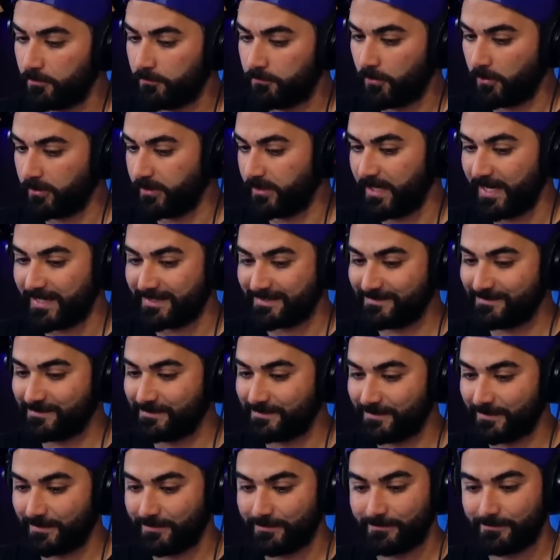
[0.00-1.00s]
for the
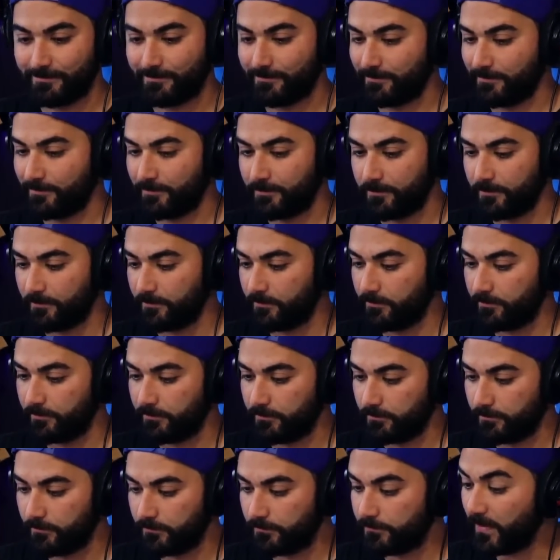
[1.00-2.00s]
next
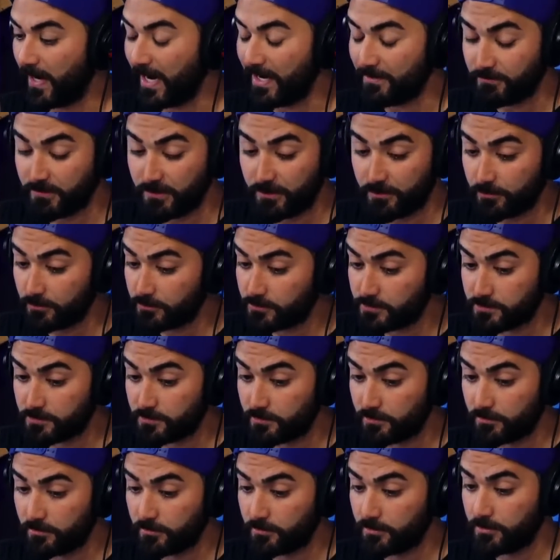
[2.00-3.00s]
5
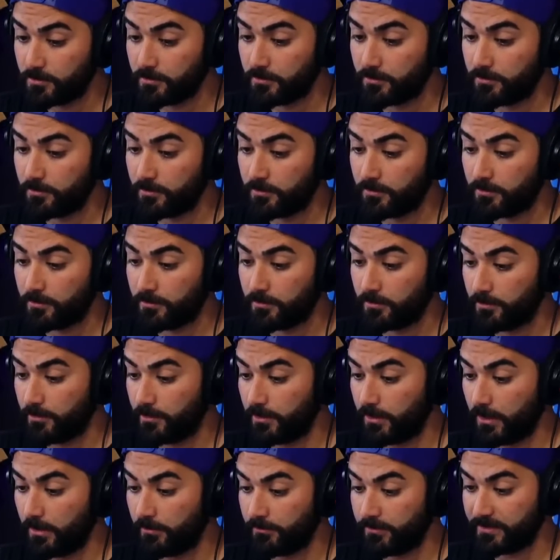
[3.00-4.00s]
years.
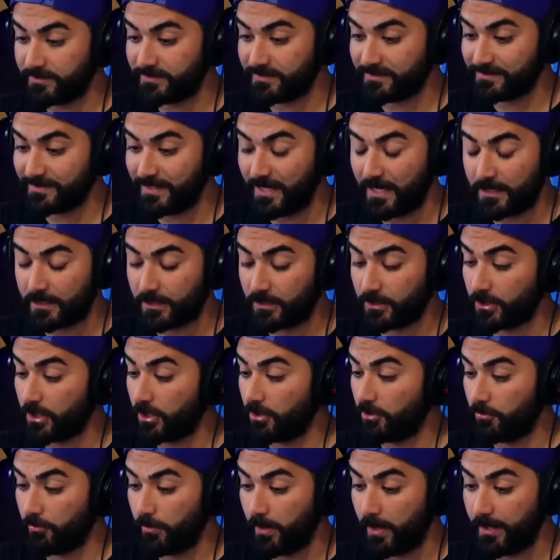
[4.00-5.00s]
This is not going to
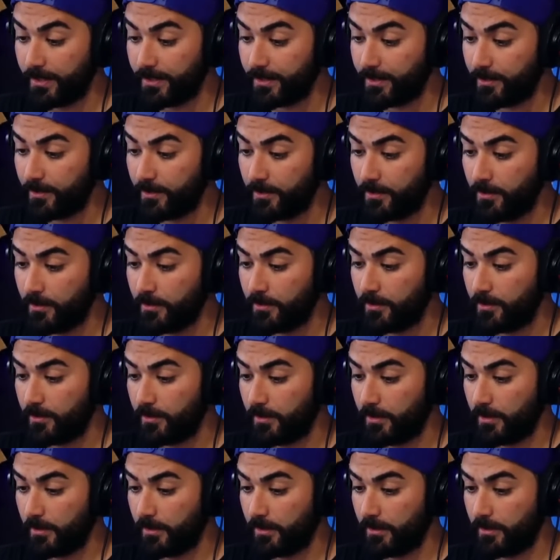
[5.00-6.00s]
go away.
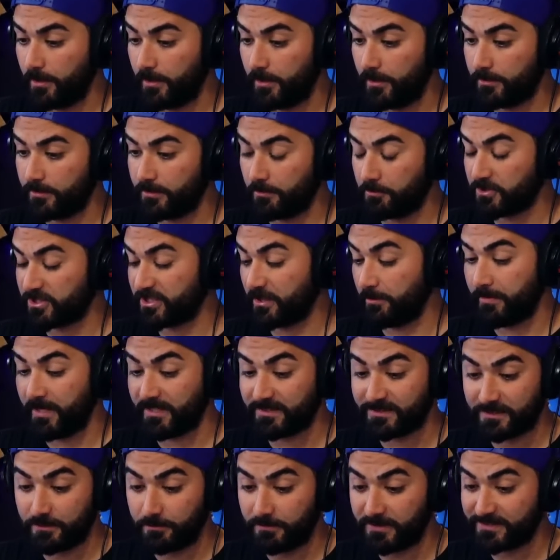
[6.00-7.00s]
There were some
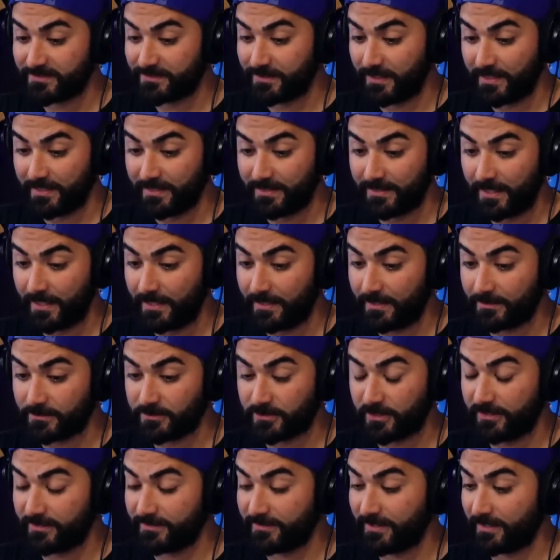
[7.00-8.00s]
estimates saying that
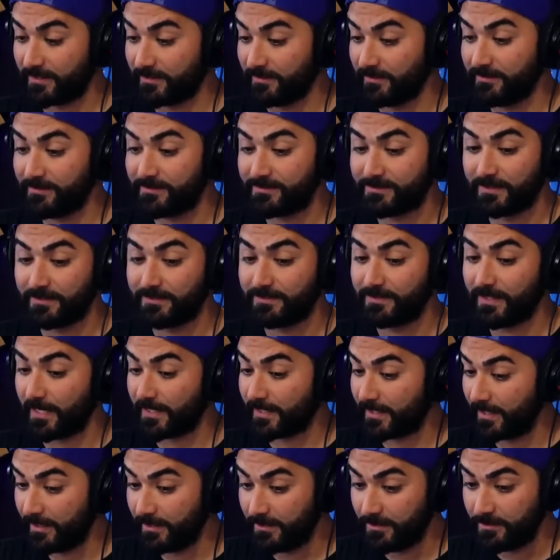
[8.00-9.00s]
it's going to take at least a
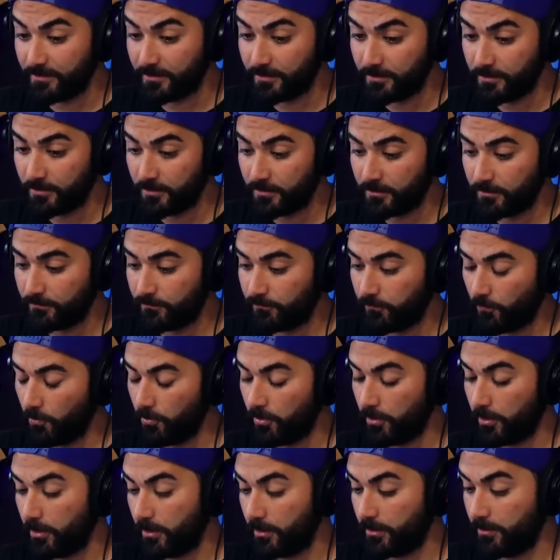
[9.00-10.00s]
decade
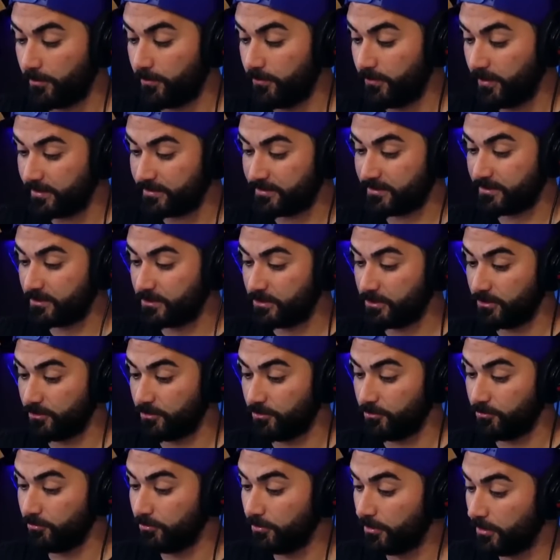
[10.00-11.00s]
for this
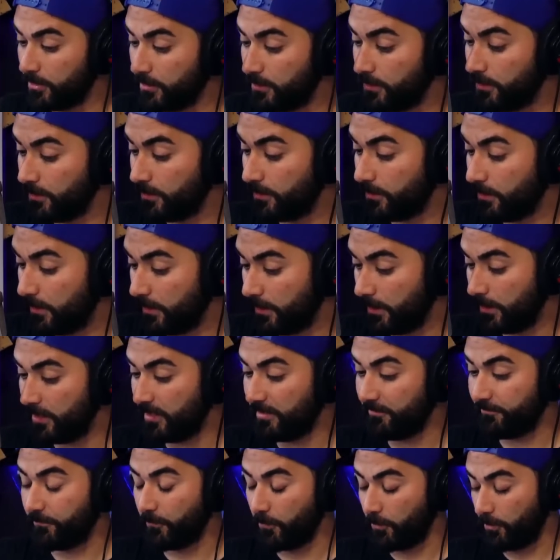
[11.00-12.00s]
to,
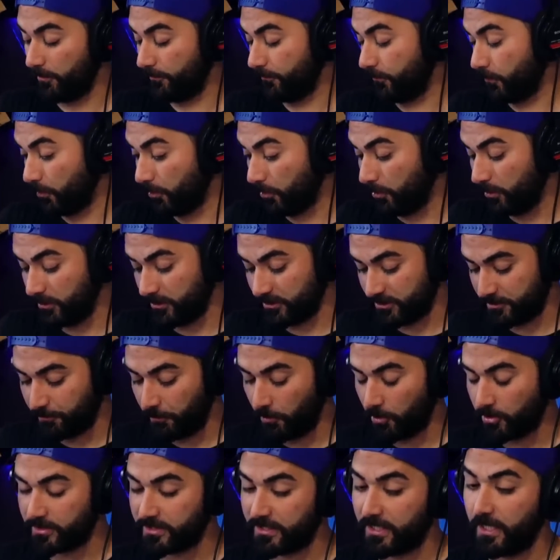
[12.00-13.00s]
for all
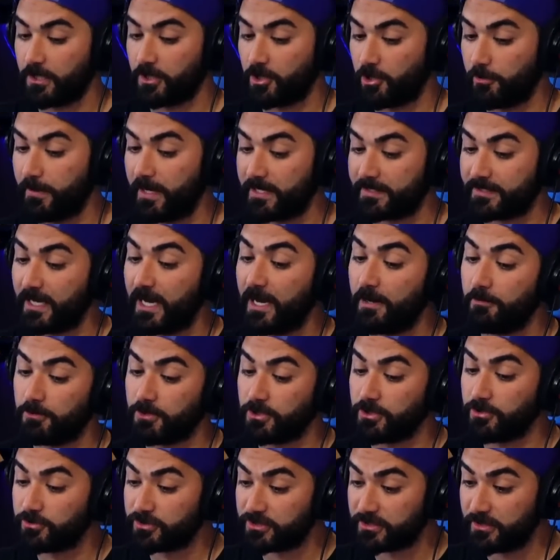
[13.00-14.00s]
sports to kind of go back to how
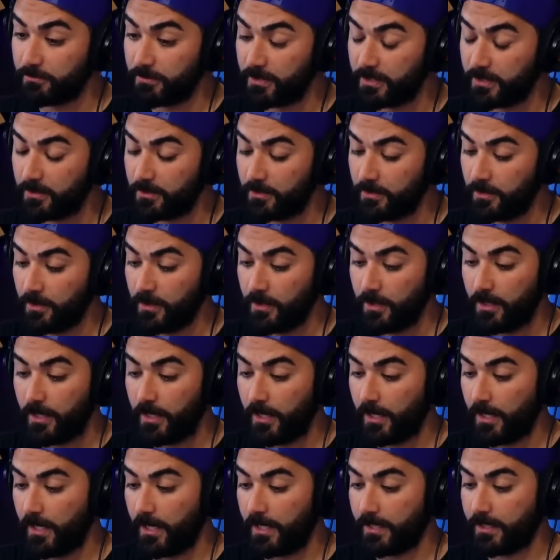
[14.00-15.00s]
it used to be.
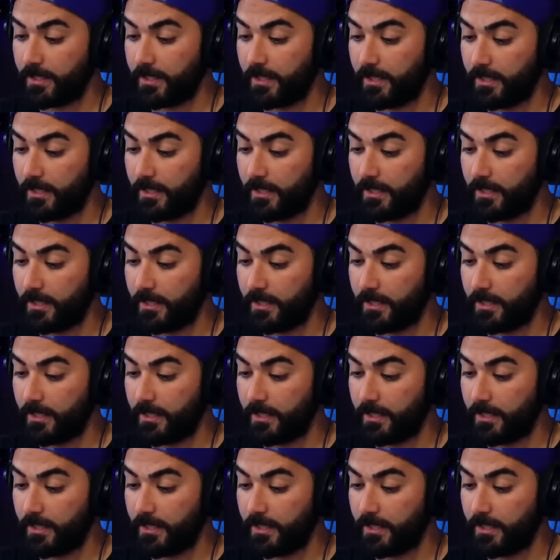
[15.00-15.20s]
I